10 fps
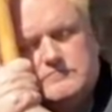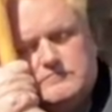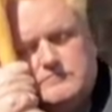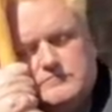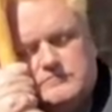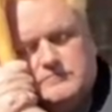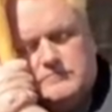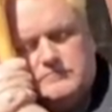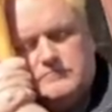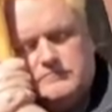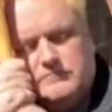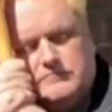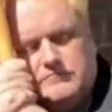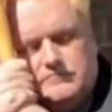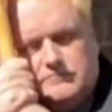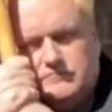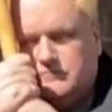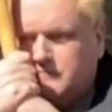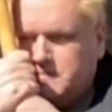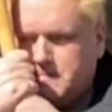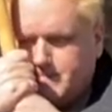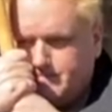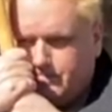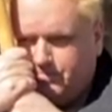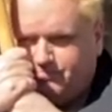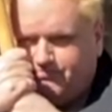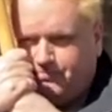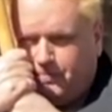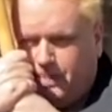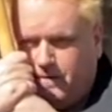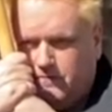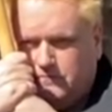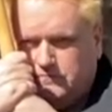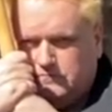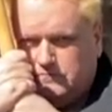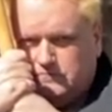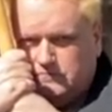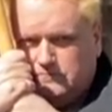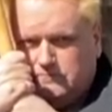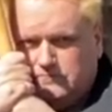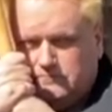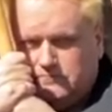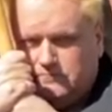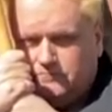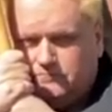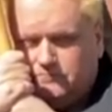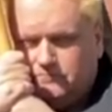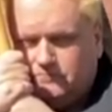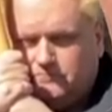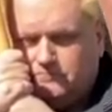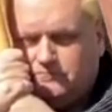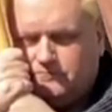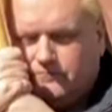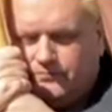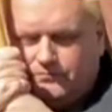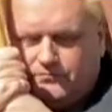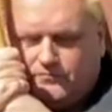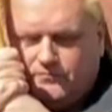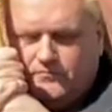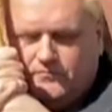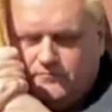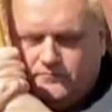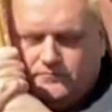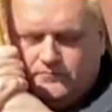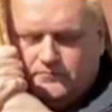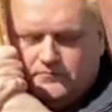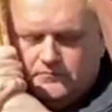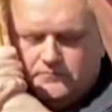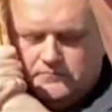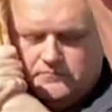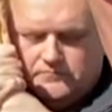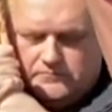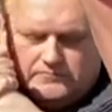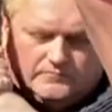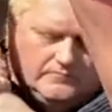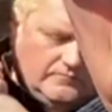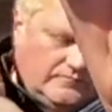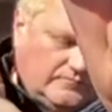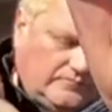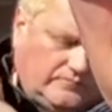The person shown says nothing.